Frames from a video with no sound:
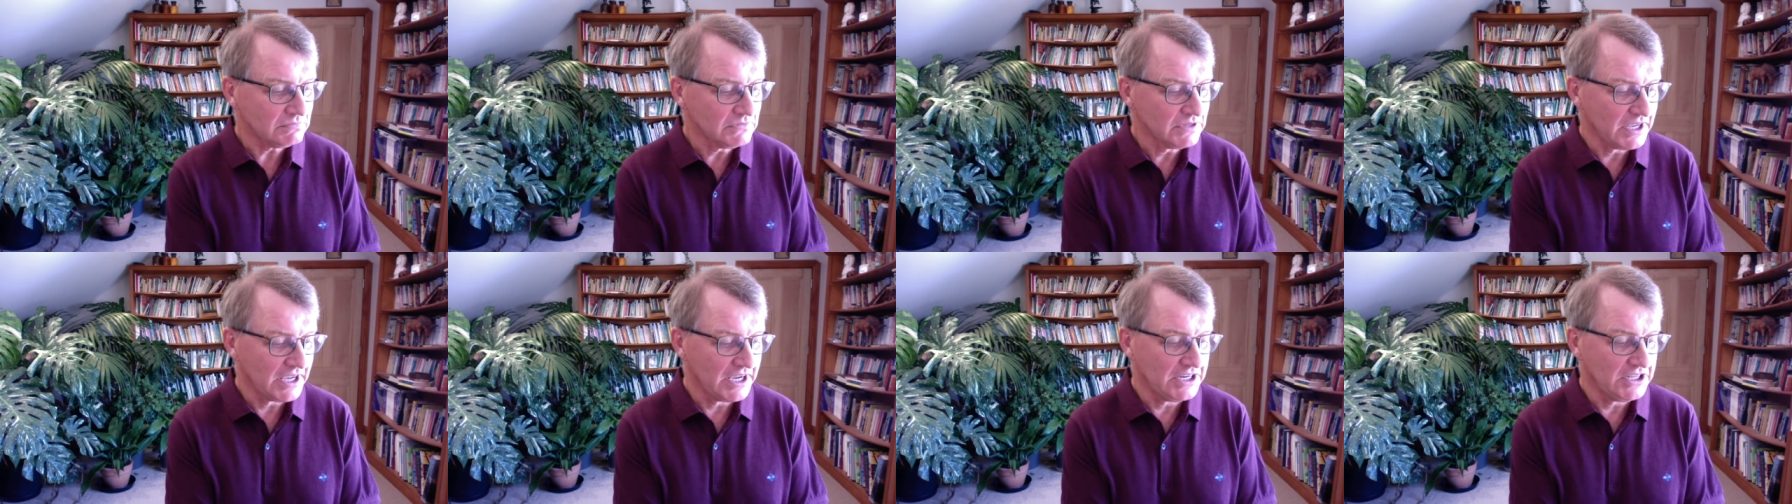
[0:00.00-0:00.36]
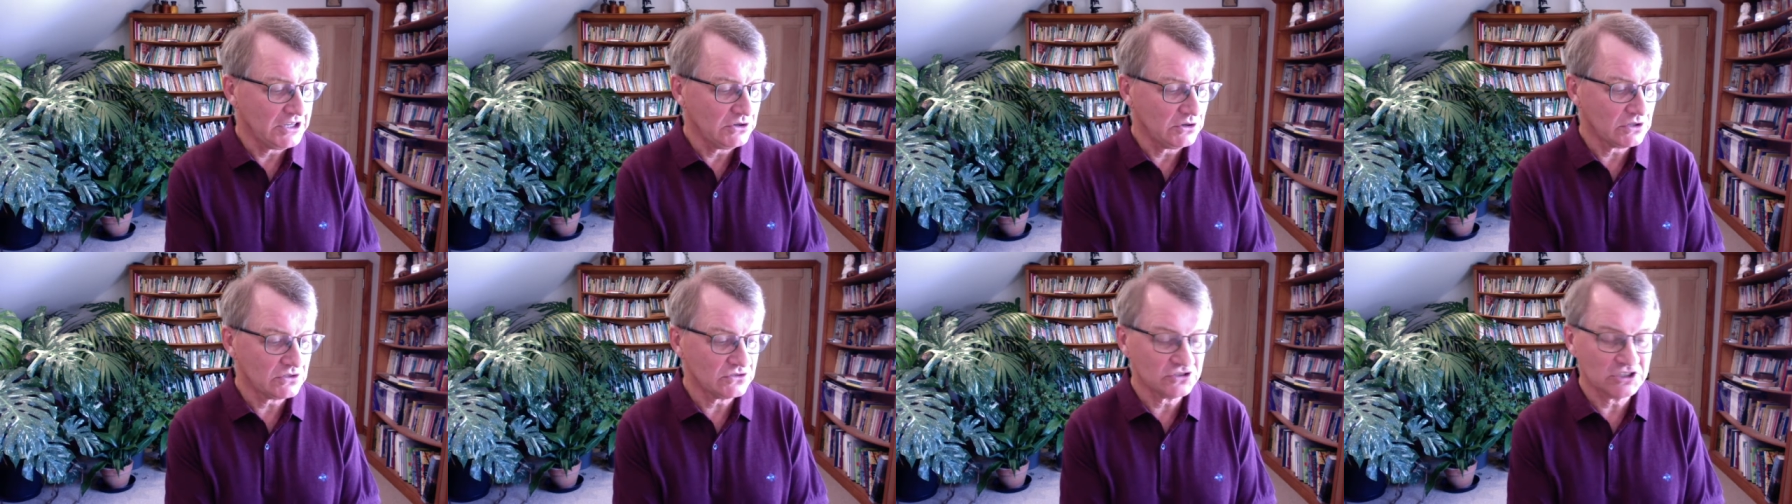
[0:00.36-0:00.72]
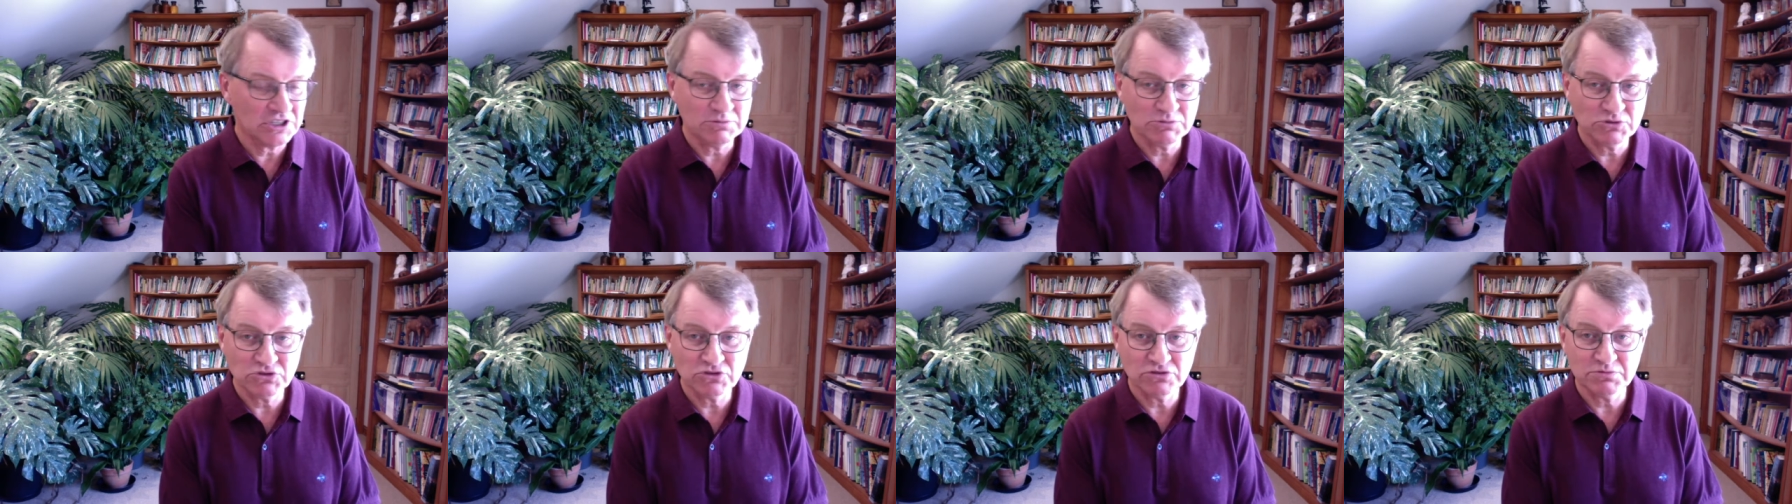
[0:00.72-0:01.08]
Any hot
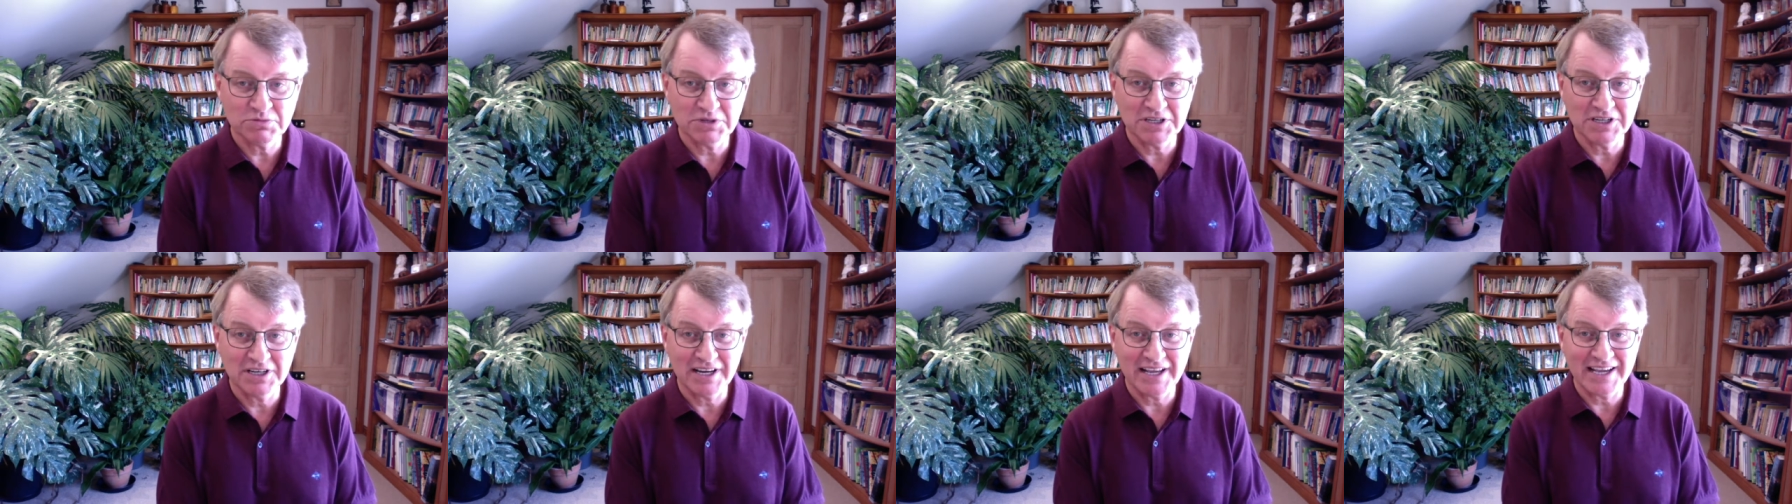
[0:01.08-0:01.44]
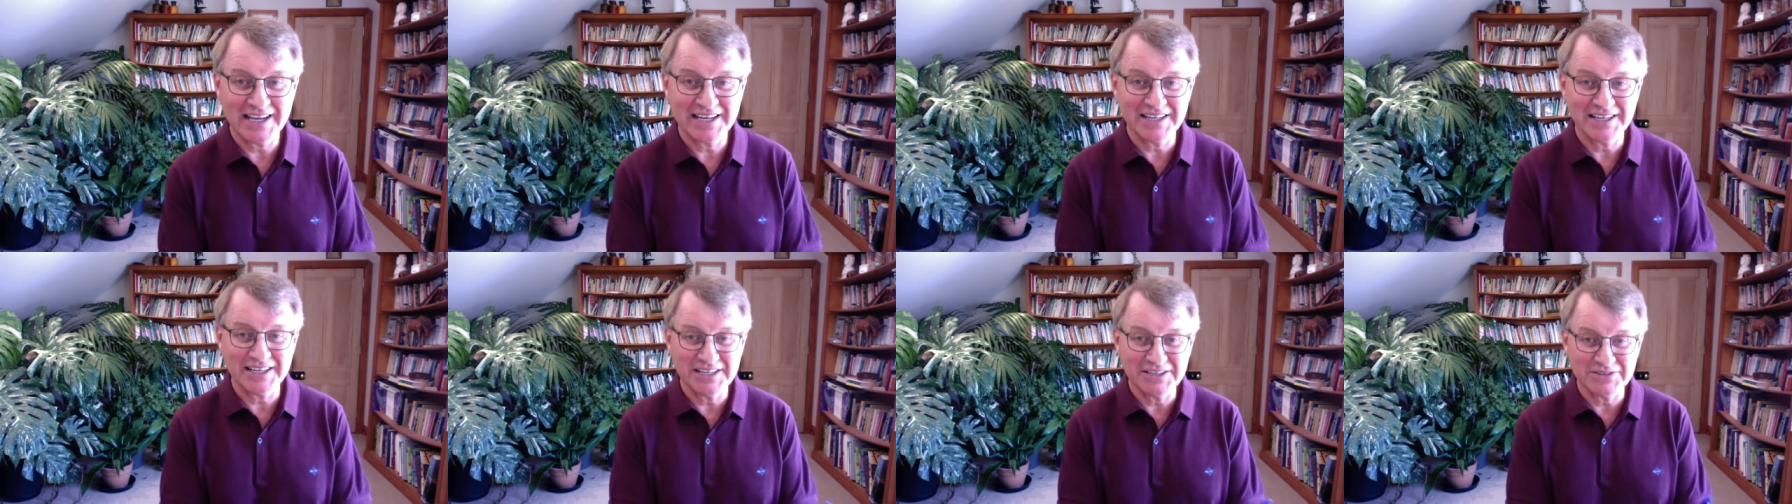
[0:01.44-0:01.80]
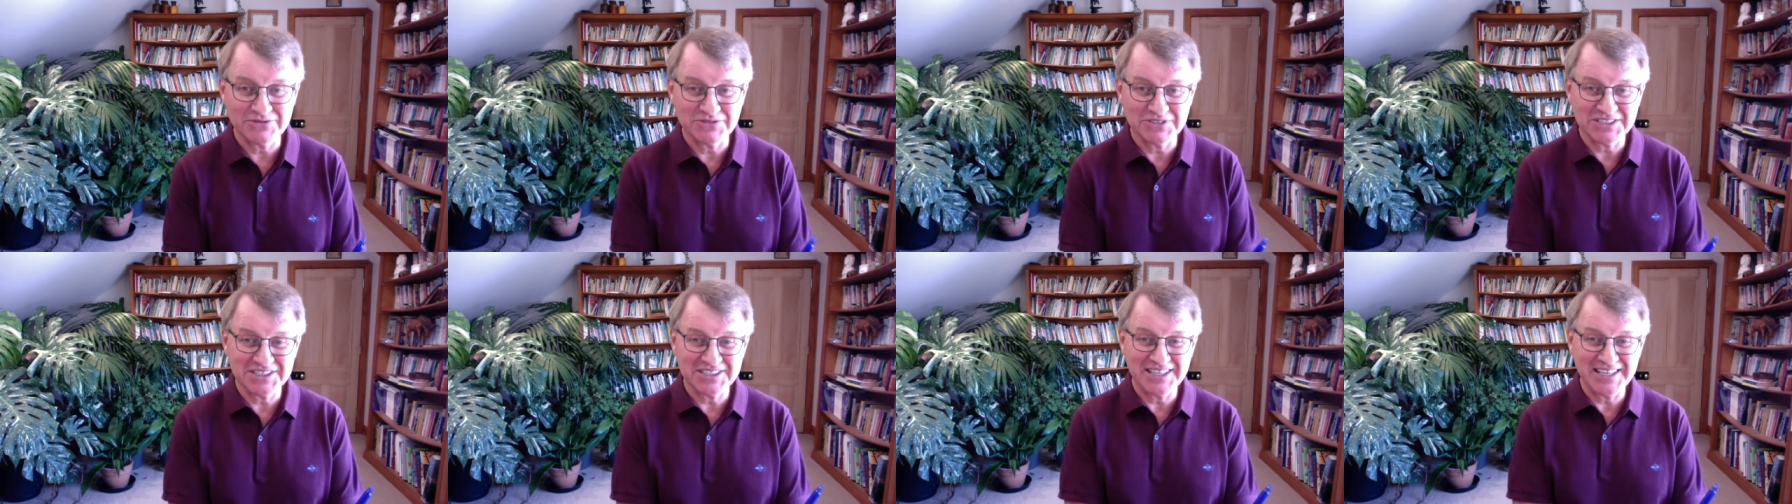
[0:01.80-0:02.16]
tips would be gladly
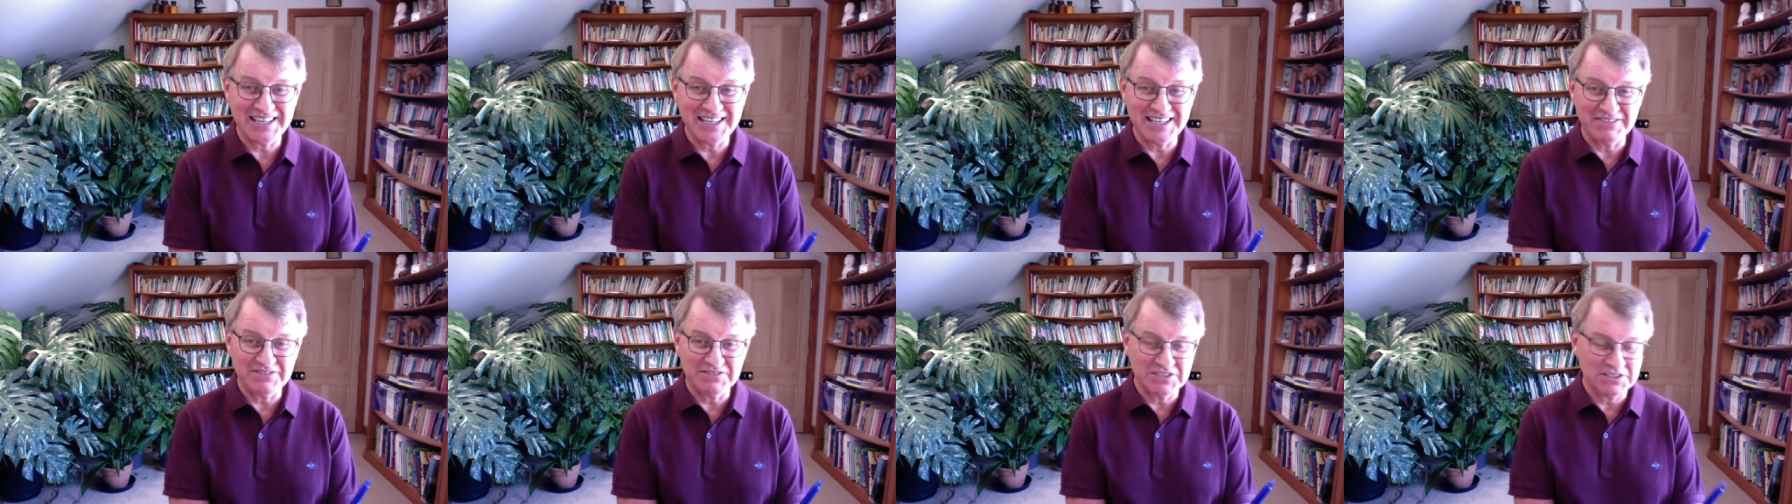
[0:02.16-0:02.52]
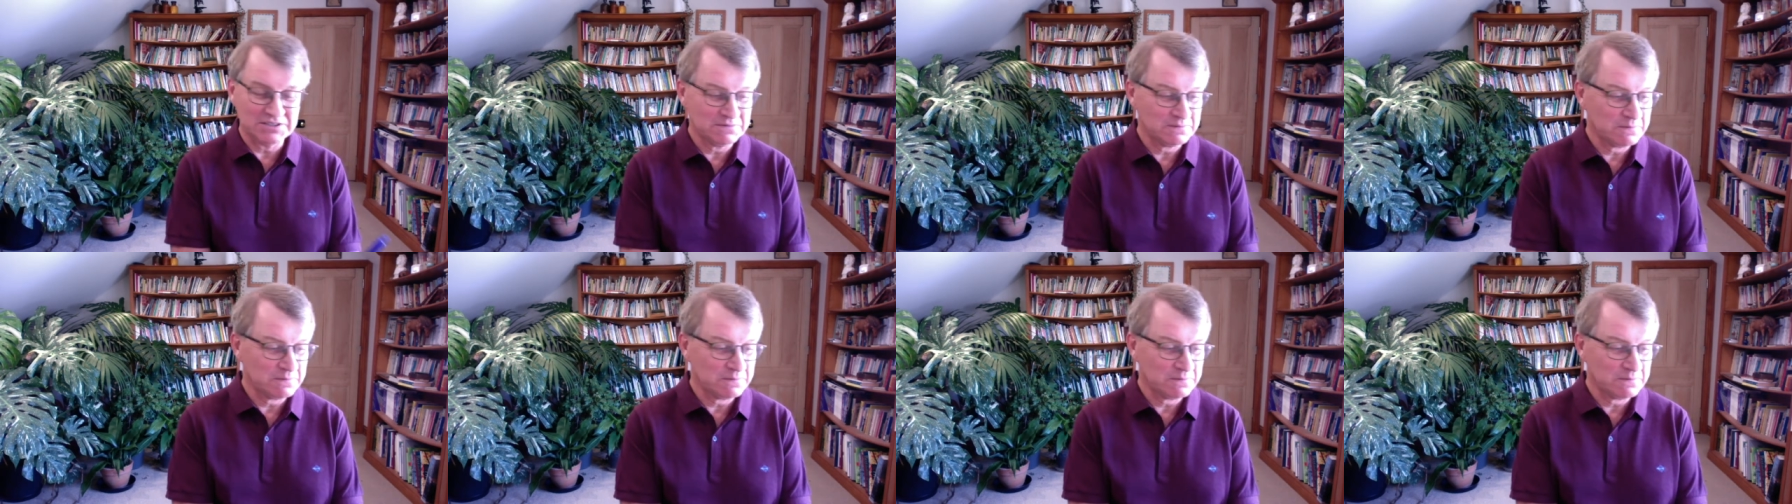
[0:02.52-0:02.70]
received.